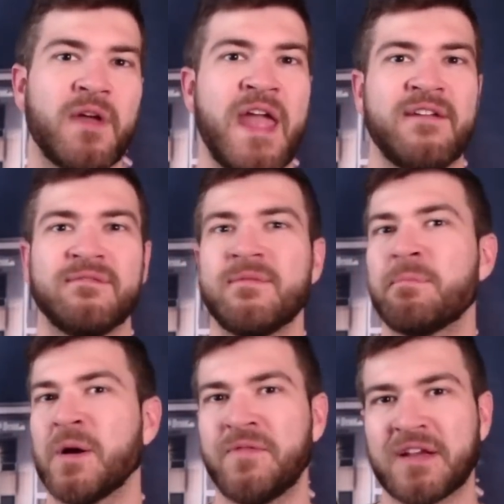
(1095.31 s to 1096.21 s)
a
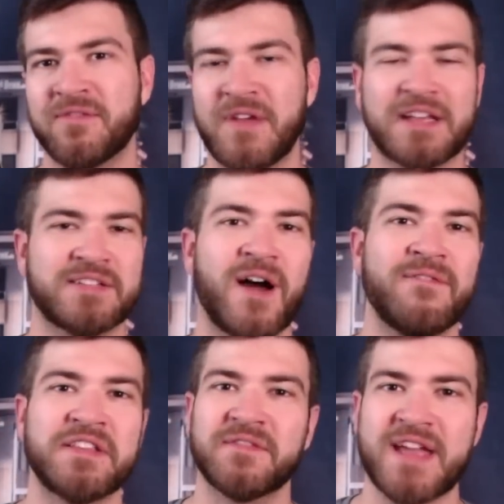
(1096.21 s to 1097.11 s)
perfect fixed
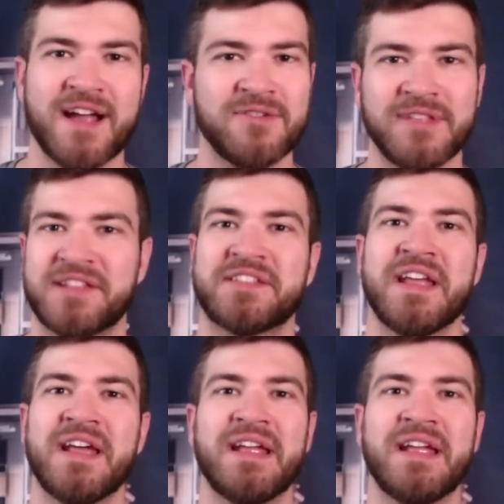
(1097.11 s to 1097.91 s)
offensive tackle that's,